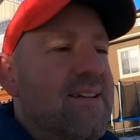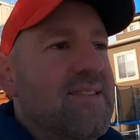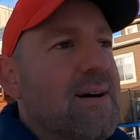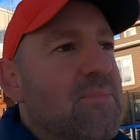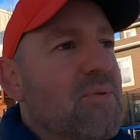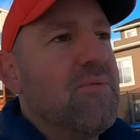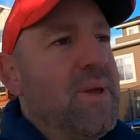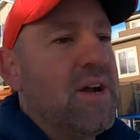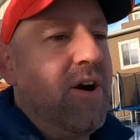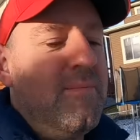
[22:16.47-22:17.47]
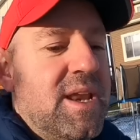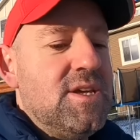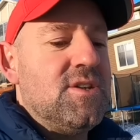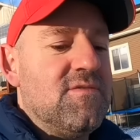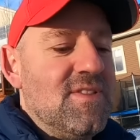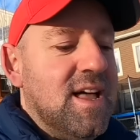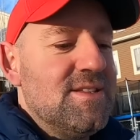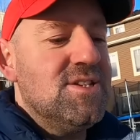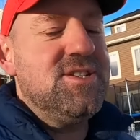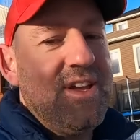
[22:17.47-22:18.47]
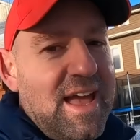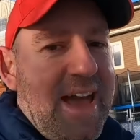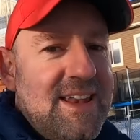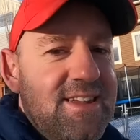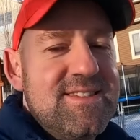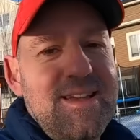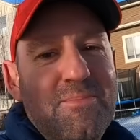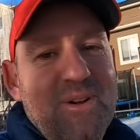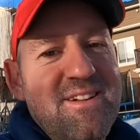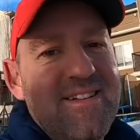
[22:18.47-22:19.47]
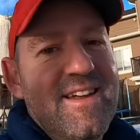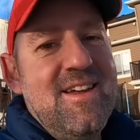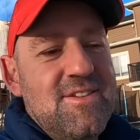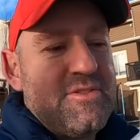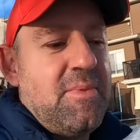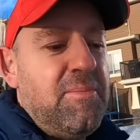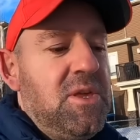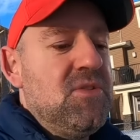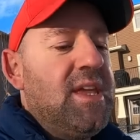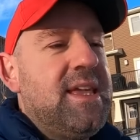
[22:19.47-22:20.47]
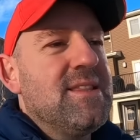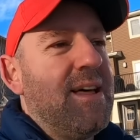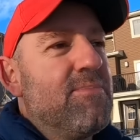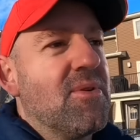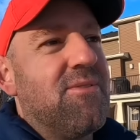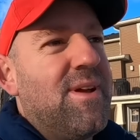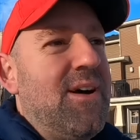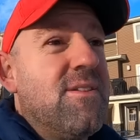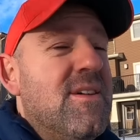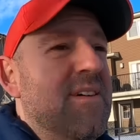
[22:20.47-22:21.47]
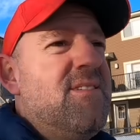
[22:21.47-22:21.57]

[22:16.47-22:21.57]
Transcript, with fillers: Lupper would be a combination of lunch and supper. So maybe you'd eat lupper around,